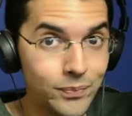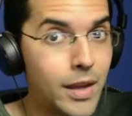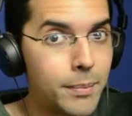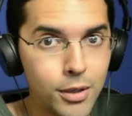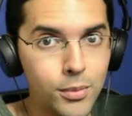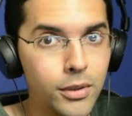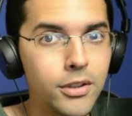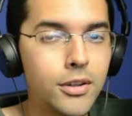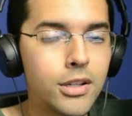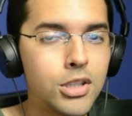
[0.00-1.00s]
that'd be a really
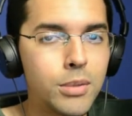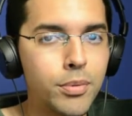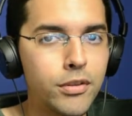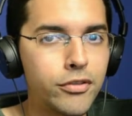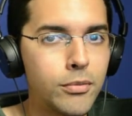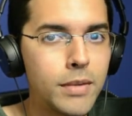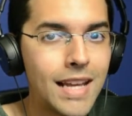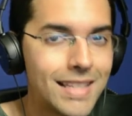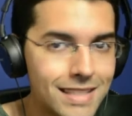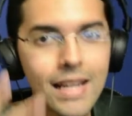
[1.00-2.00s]
good entry point for me,
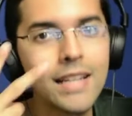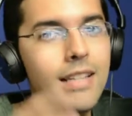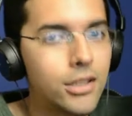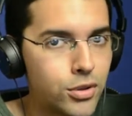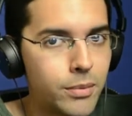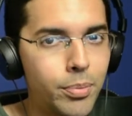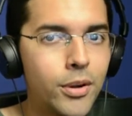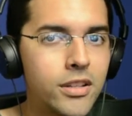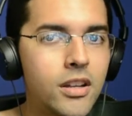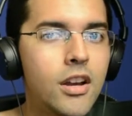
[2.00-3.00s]
a second entry
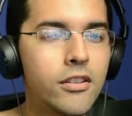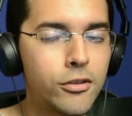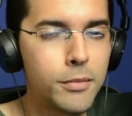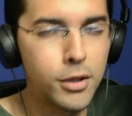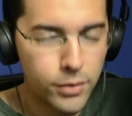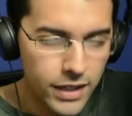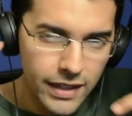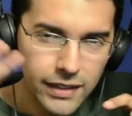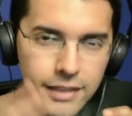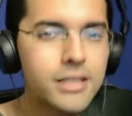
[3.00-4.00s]
point for me to
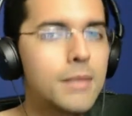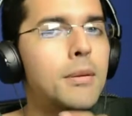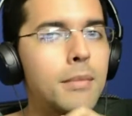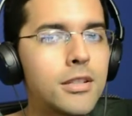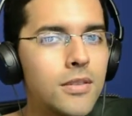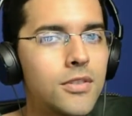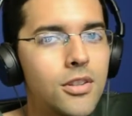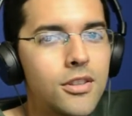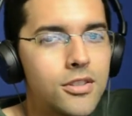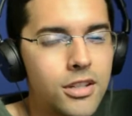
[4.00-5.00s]
really summon myself
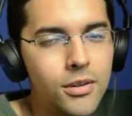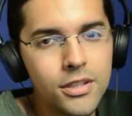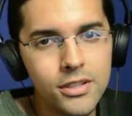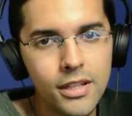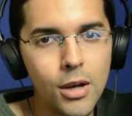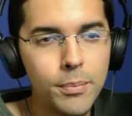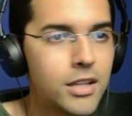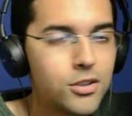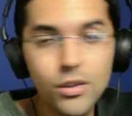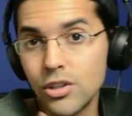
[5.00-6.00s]
into this series, you know,
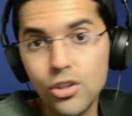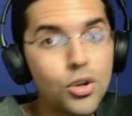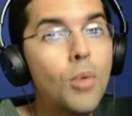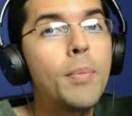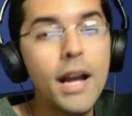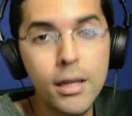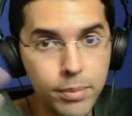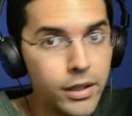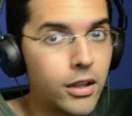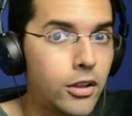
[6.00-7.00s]
because you can just go back and
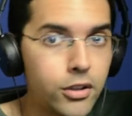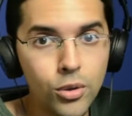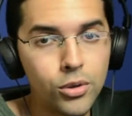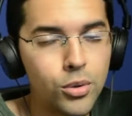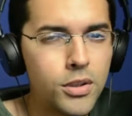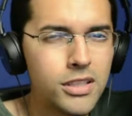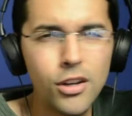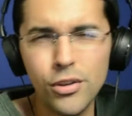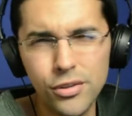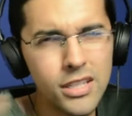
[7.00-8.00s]
play all of the older ones. I
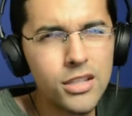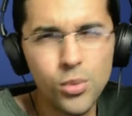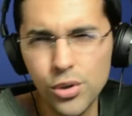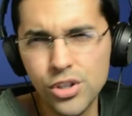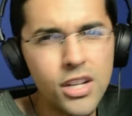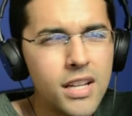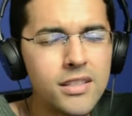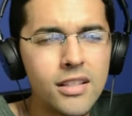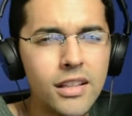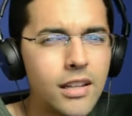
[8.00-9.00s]
know there's Ys
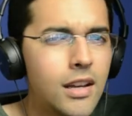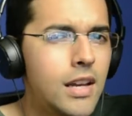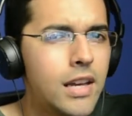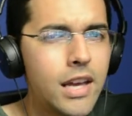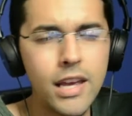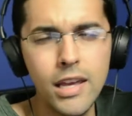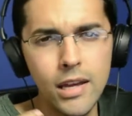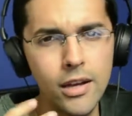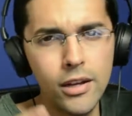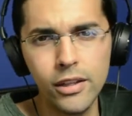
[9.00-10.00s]
Origins and like
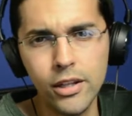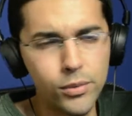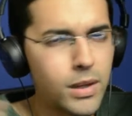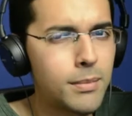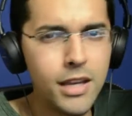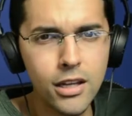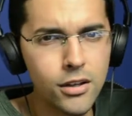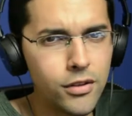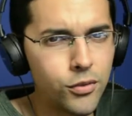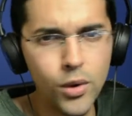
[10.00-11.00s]
a remake
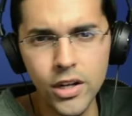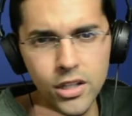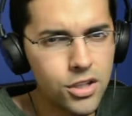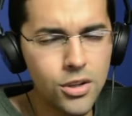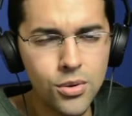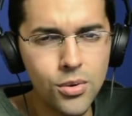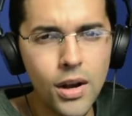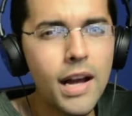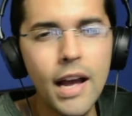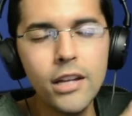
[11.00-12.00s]
of 1 and 2.
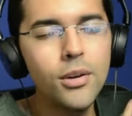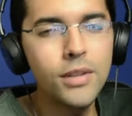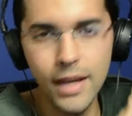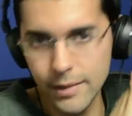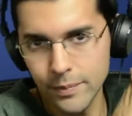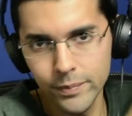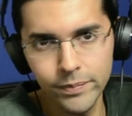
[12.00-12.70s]
I know that